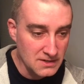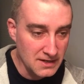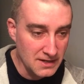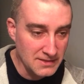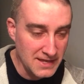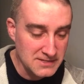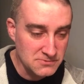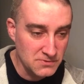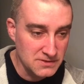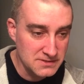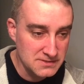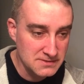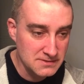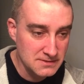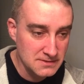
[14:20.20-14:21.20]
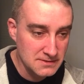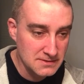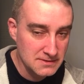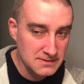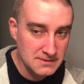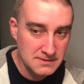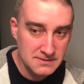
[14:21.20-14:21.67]
that's what
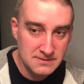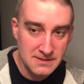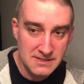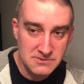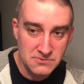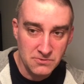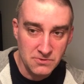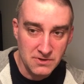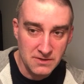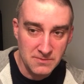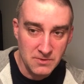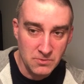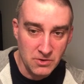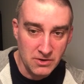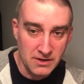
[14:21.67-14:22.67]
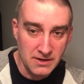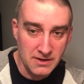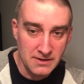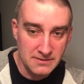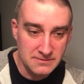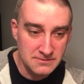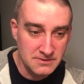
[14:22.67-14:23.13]
we're going to be working
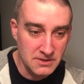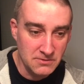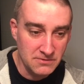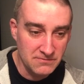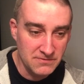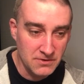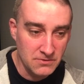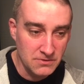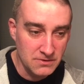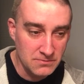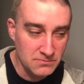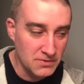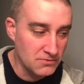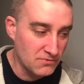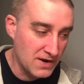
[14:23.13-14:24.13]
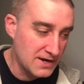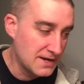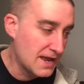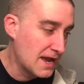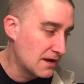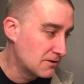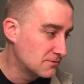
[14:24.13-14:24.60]
on going forward. But right
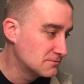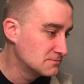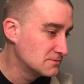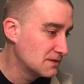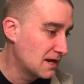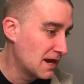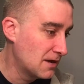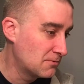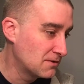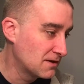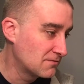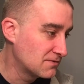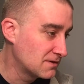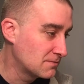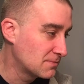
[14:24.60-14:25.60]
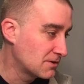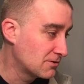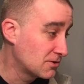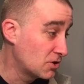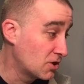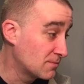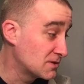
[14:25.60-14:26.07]
now we have the
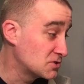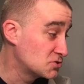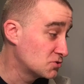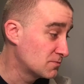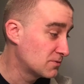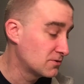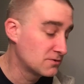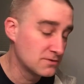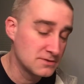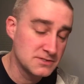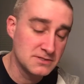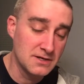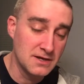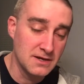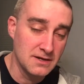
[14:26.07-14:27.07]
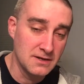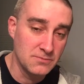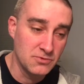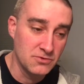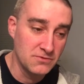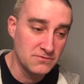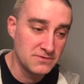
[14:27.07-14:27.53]
Imperial Army Trooper
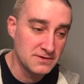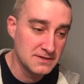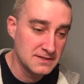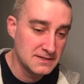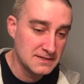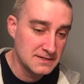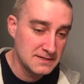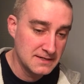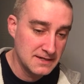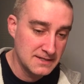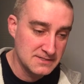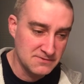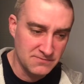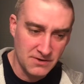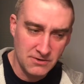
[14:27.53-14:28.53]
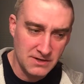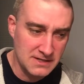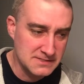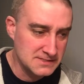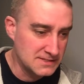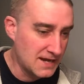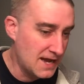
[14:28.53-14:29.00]
approved. It's a very
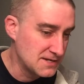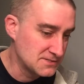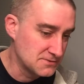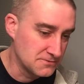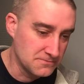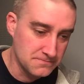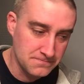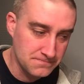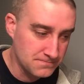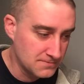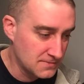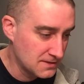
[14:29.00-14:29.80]
easy costume.